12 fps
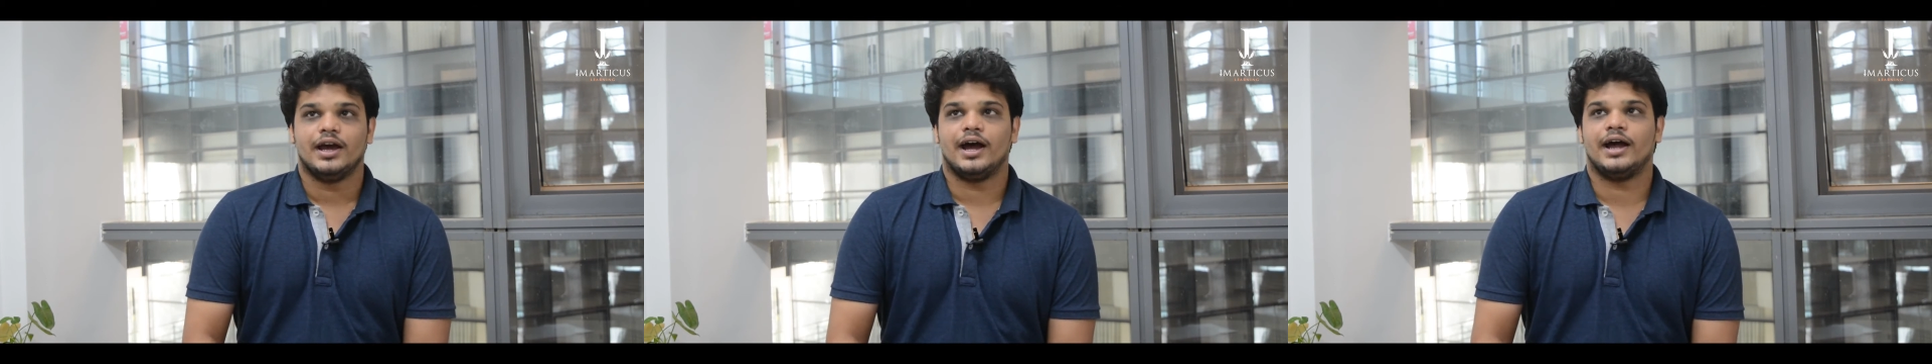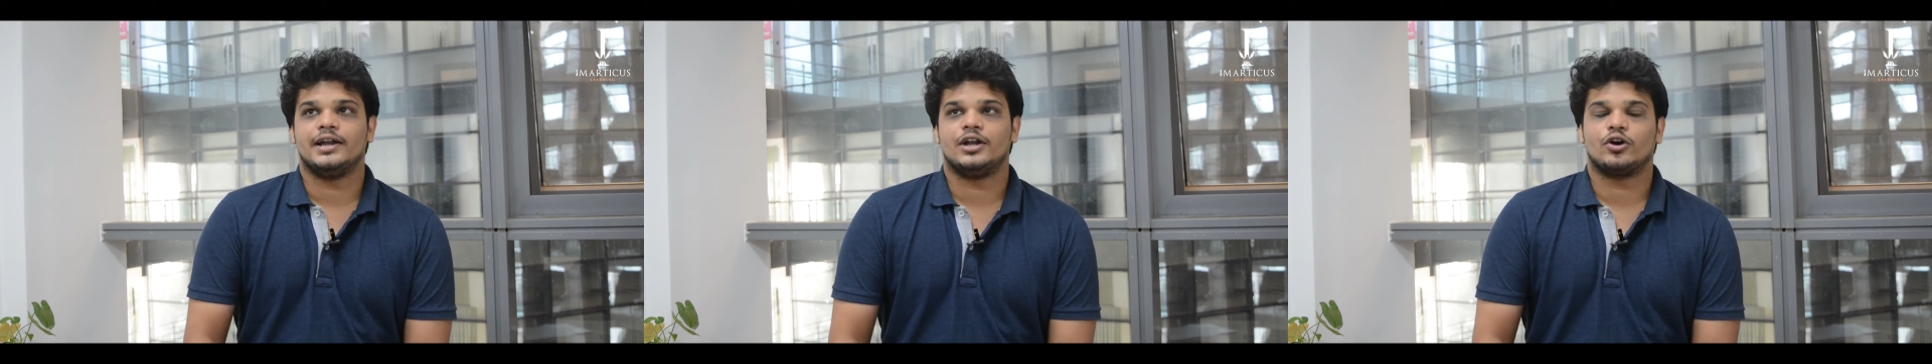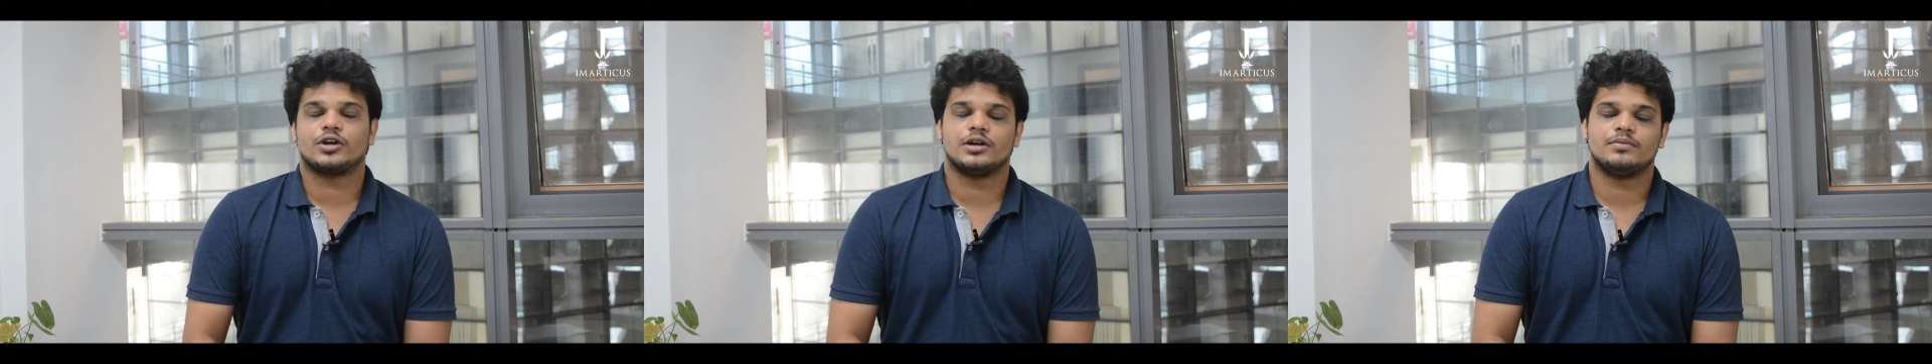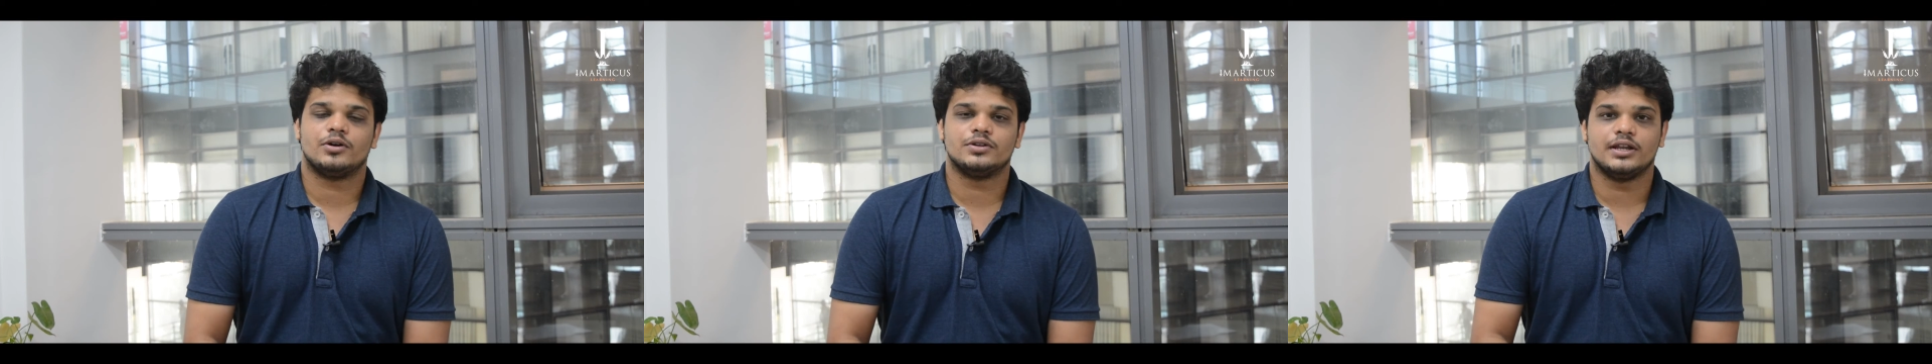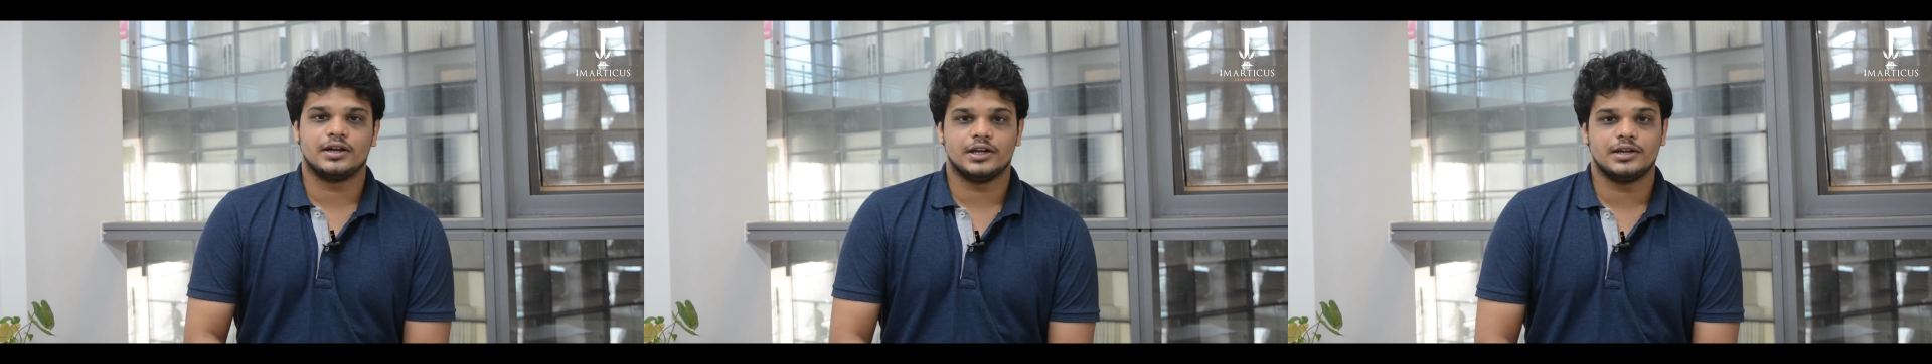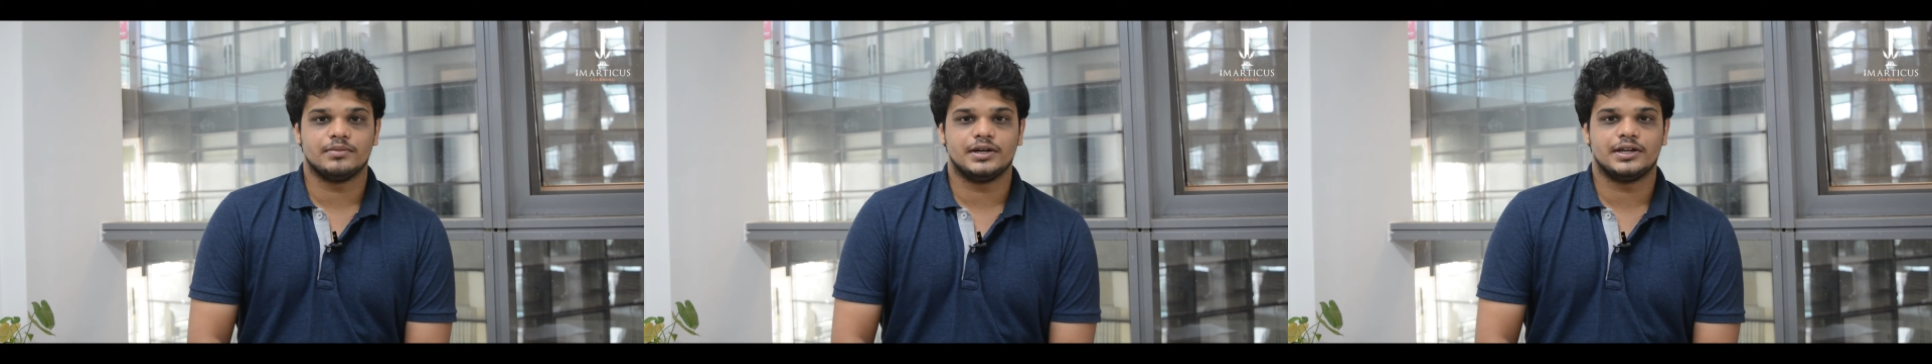And talking about the
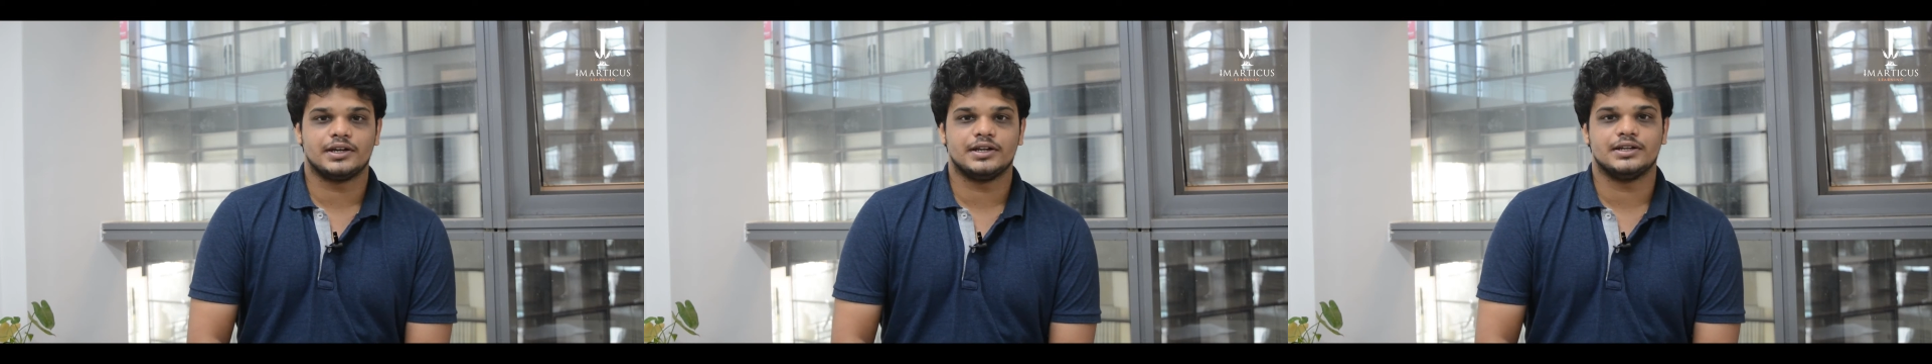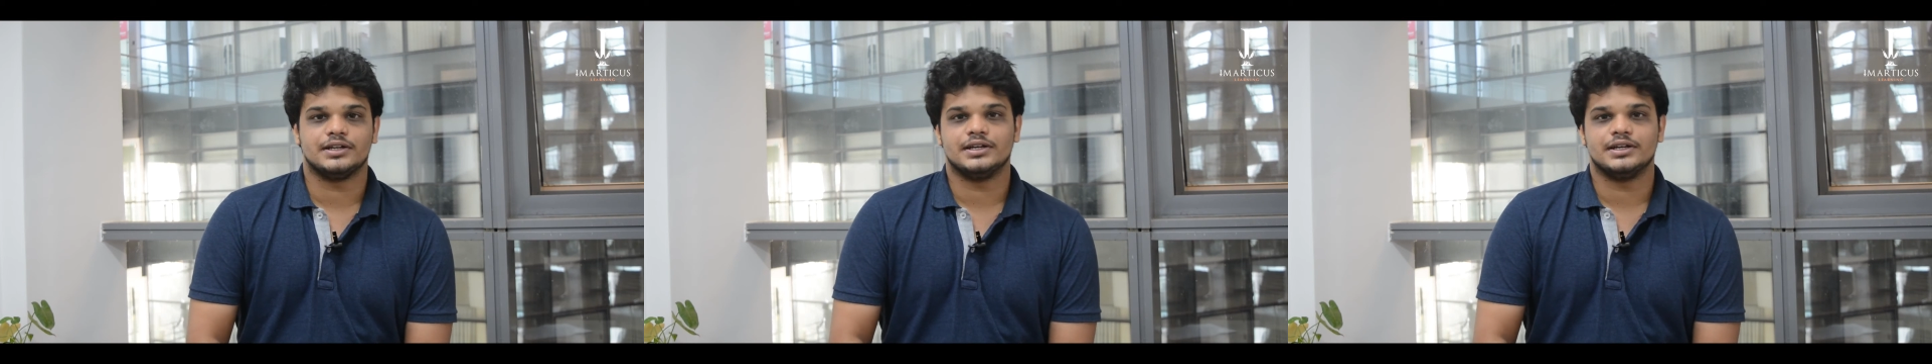learning material,